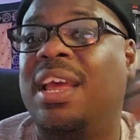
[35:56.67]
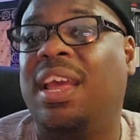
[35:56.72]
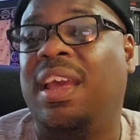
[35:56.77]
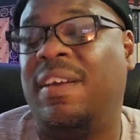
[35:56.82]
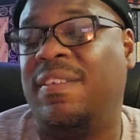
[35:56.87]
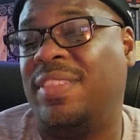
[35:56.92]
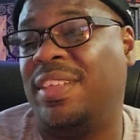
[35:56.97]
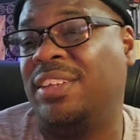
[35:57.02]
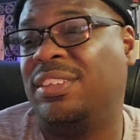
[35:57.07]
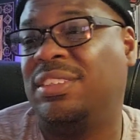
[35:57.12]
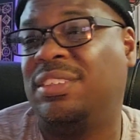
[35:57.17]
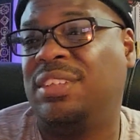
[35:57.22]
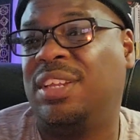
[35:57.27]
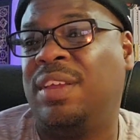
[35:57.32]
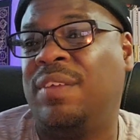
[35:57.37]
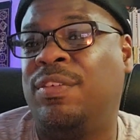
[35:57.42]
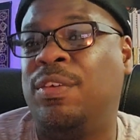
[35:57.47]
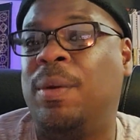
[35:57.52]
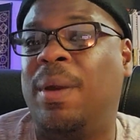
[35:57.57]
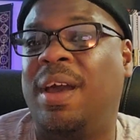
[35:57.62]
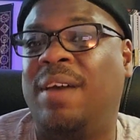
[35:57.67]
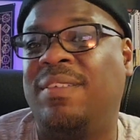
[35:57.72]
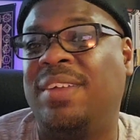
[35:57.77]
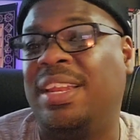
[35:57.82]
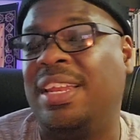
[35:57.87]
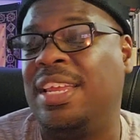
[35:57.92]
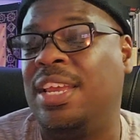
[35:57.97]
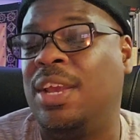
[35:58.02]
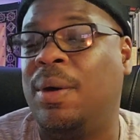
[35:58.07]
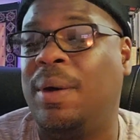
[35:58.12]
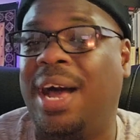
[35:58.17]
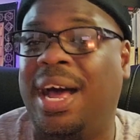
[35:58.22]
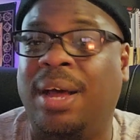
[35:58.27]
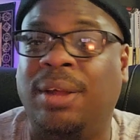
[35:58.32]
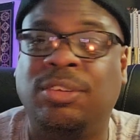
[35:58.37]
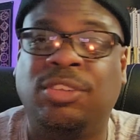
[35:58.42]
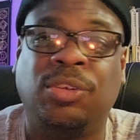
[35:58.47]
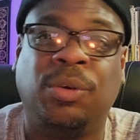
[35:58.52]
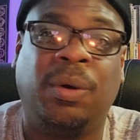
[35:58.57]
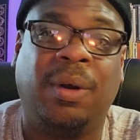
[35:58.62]
If you have a Leo
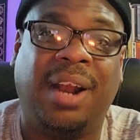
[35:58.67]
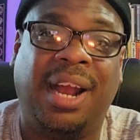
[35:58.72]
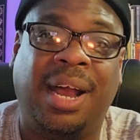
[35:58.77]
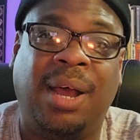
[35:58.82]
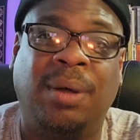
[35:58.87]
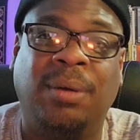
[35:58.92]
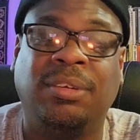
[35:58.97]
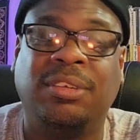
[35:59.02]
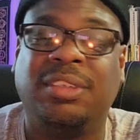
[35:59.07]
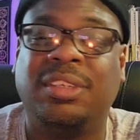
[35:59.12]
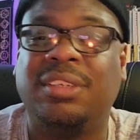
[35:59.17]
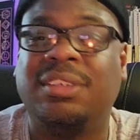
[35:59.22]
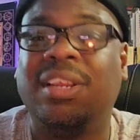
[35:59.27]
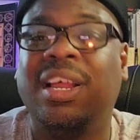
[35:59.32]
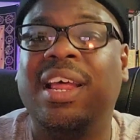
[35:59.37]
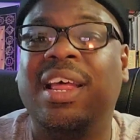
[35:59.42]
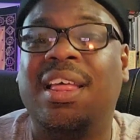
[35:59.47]
house or houses,